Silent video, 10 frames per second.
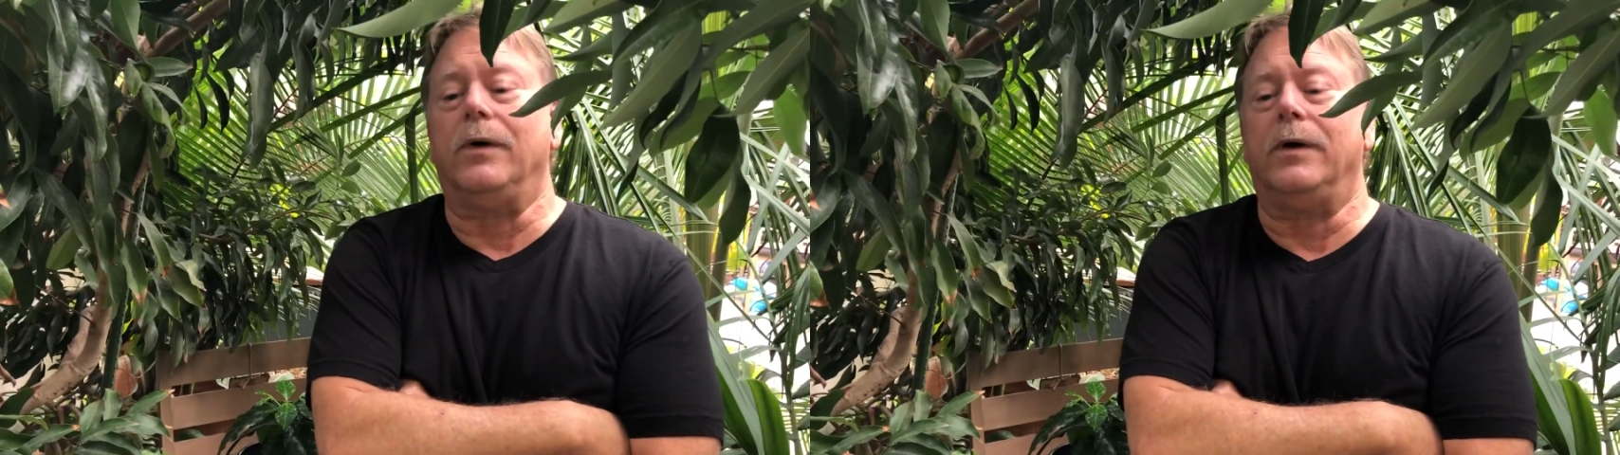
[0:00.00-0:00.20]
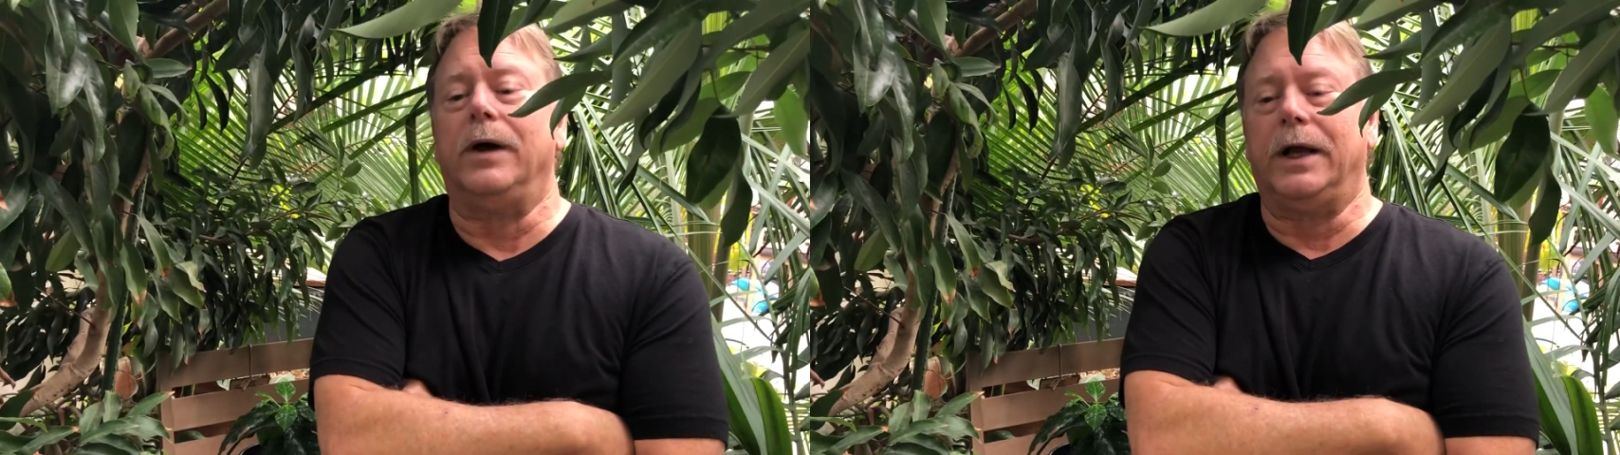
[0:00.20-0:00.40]

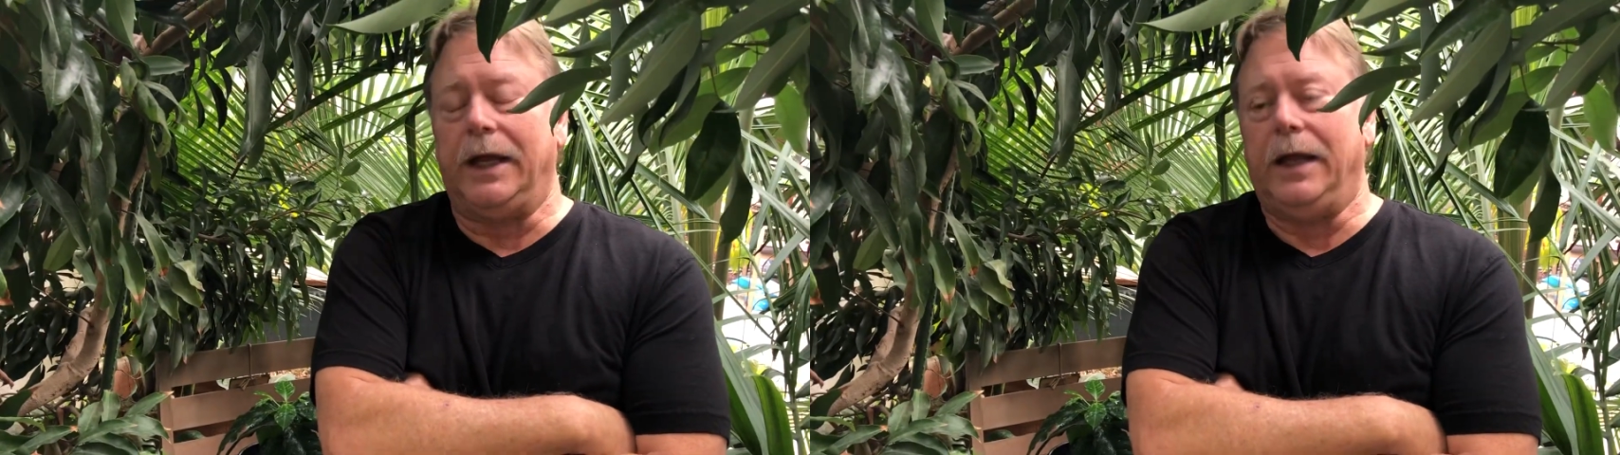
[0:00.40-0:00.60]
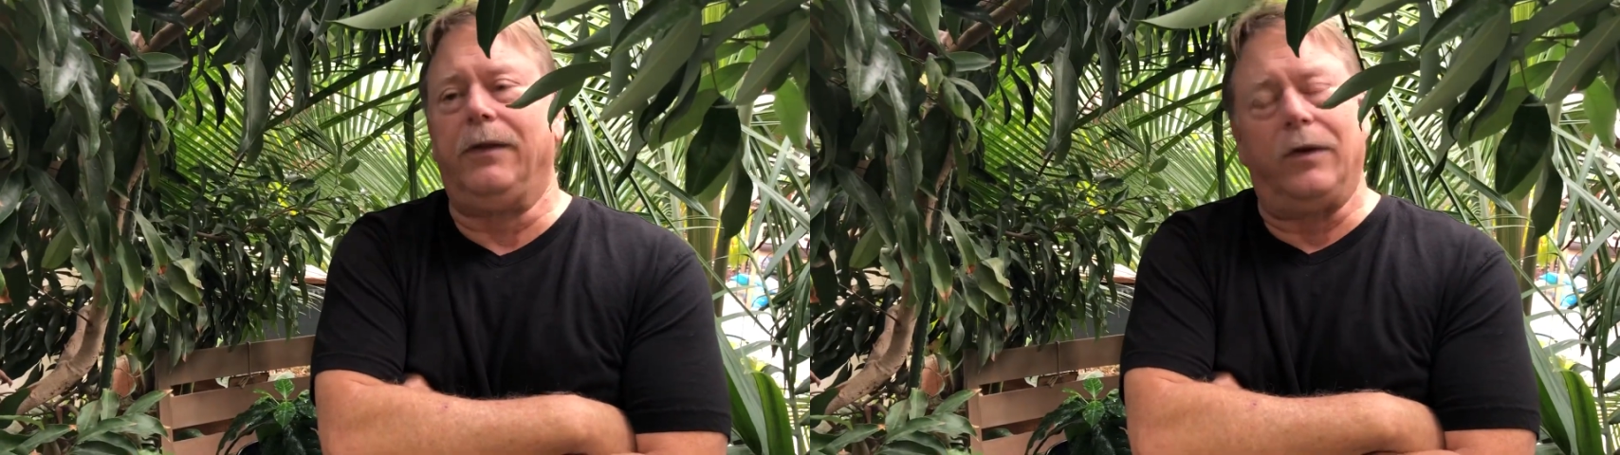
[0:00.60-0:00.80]

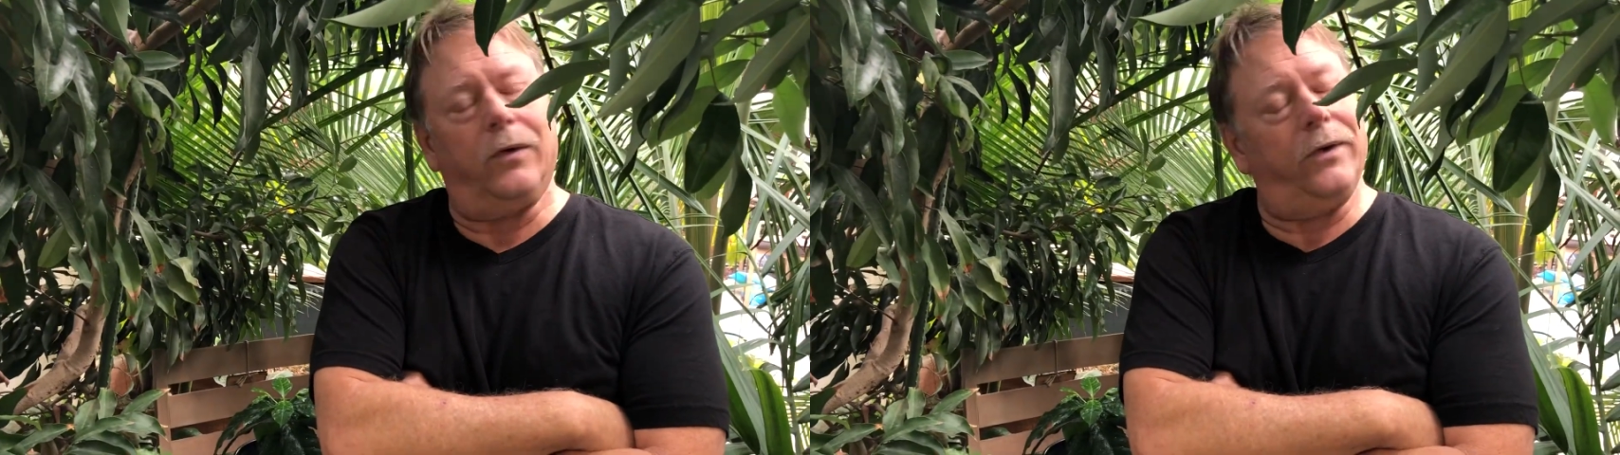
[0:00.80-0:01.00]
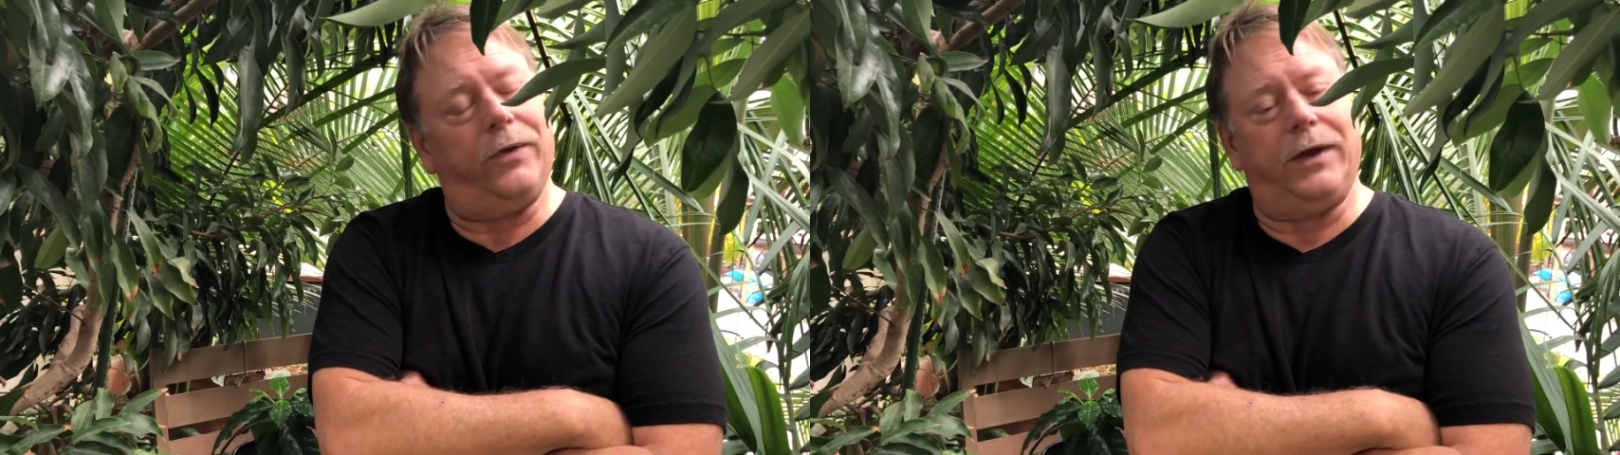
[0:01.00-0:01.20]
Again, the
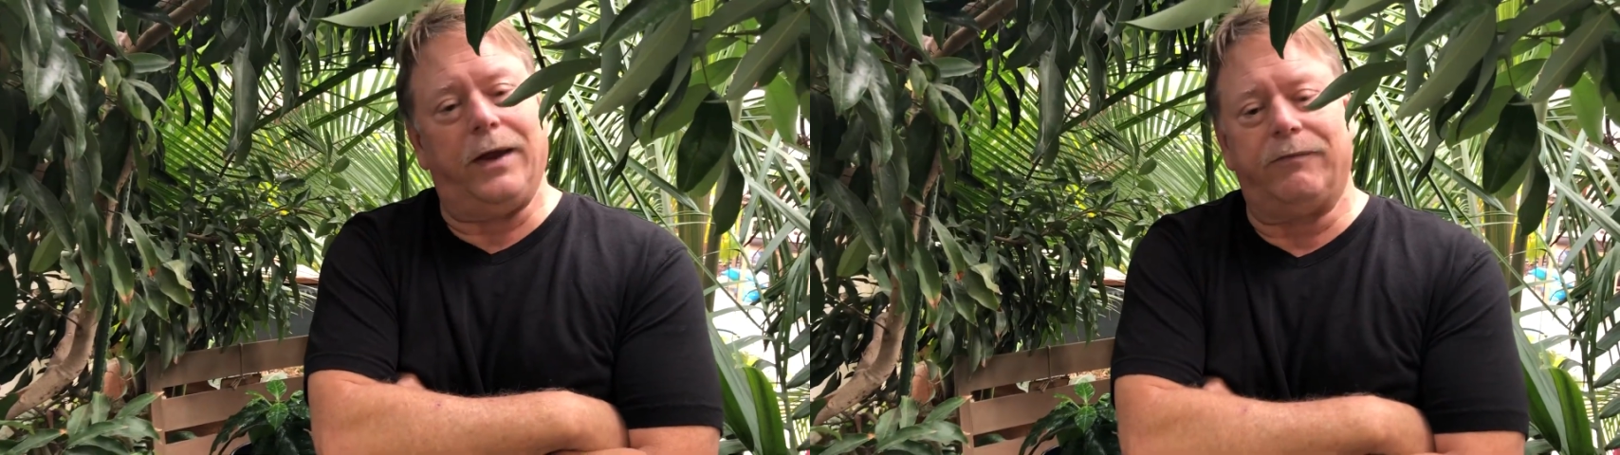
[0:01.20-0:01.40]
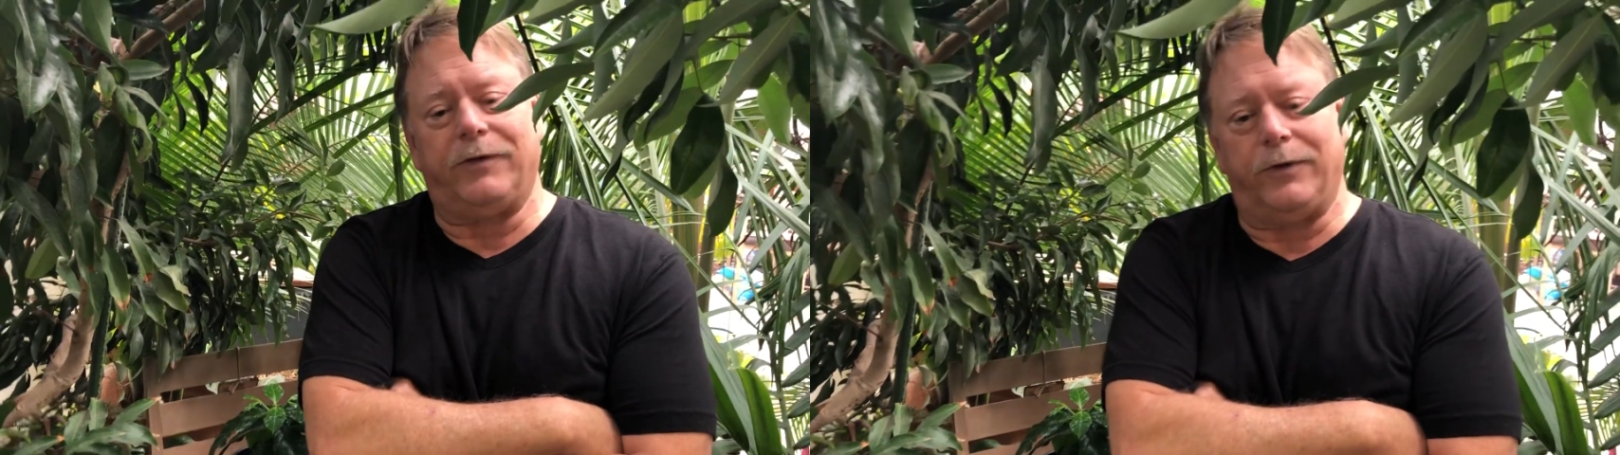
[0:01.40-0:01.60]
only thing you
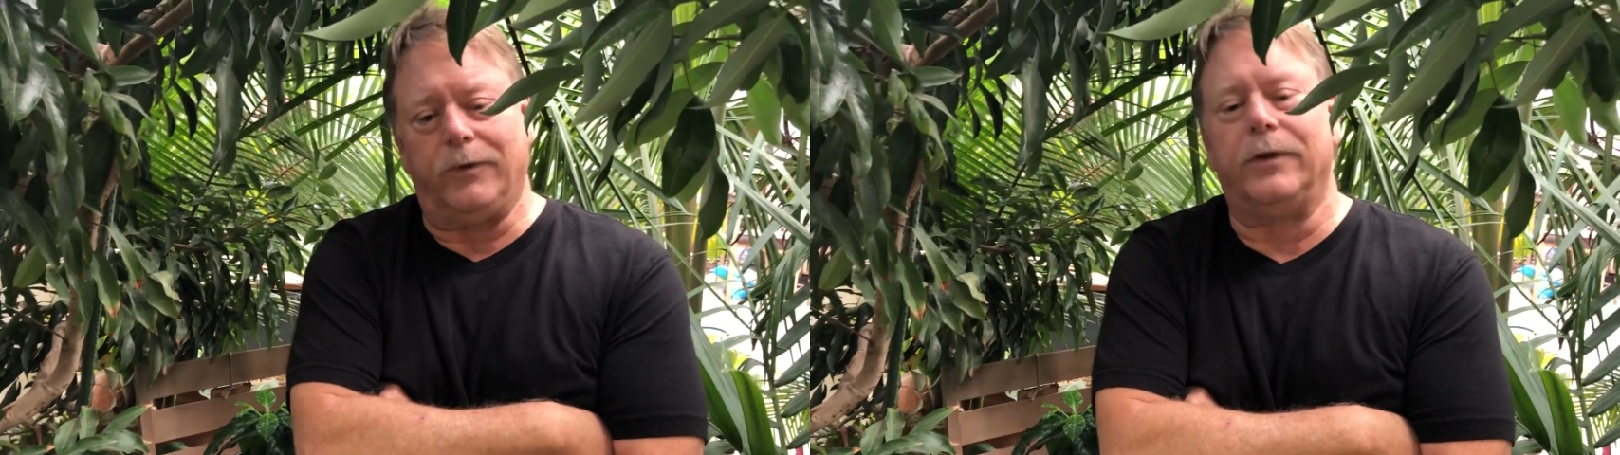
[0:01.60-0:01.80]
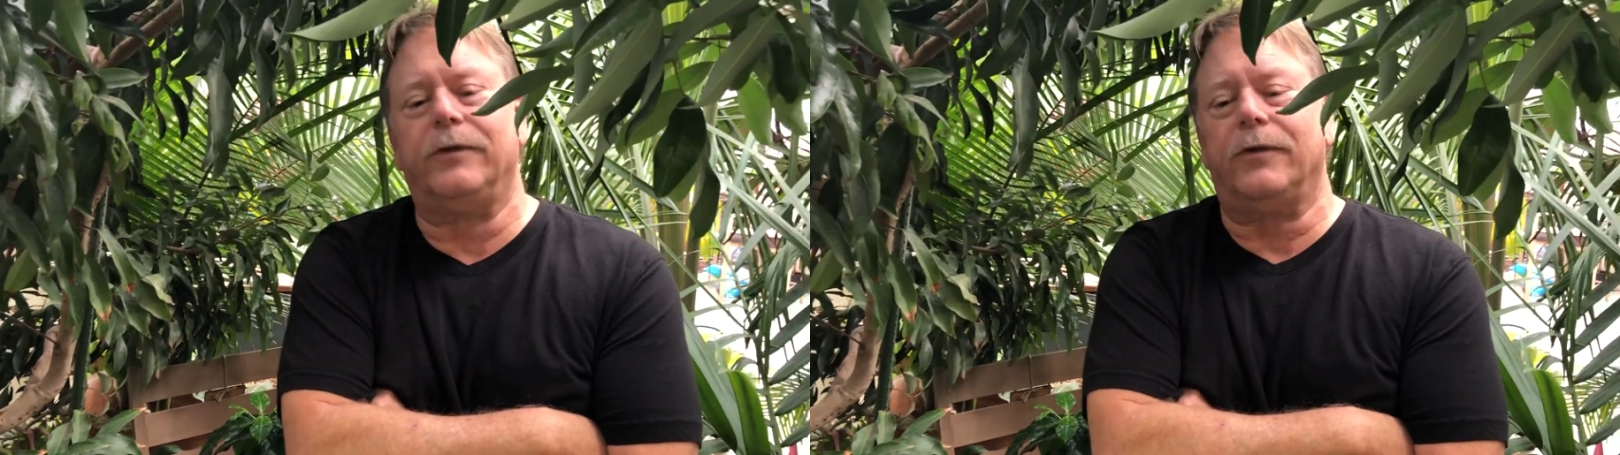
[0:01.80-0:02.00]
have to do
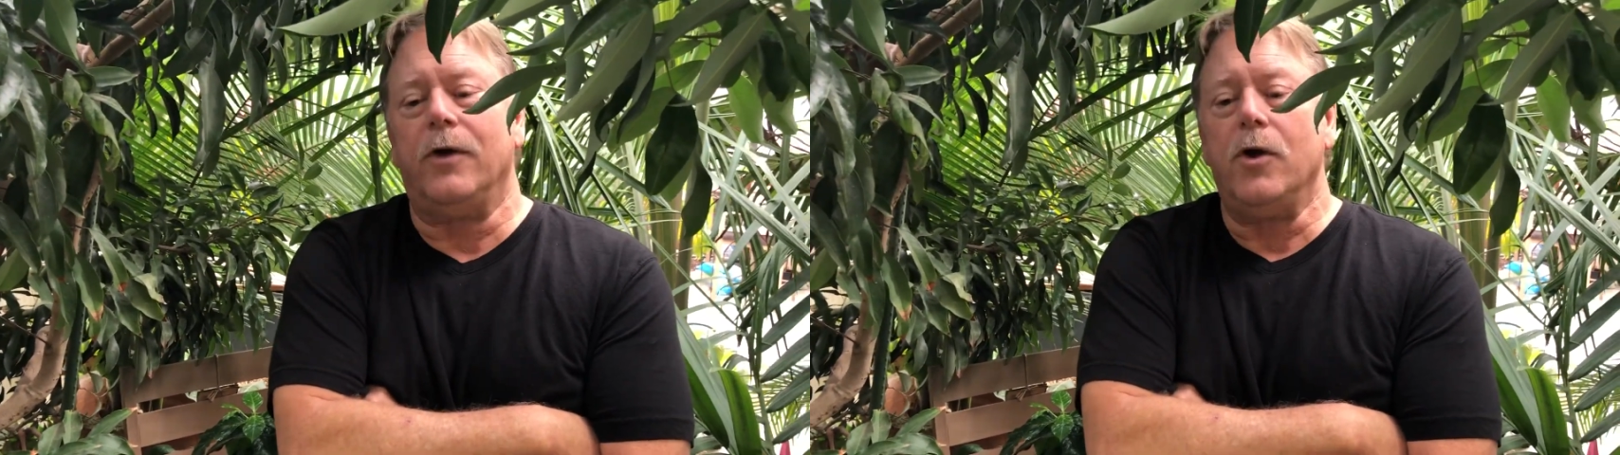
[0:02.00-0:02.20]
is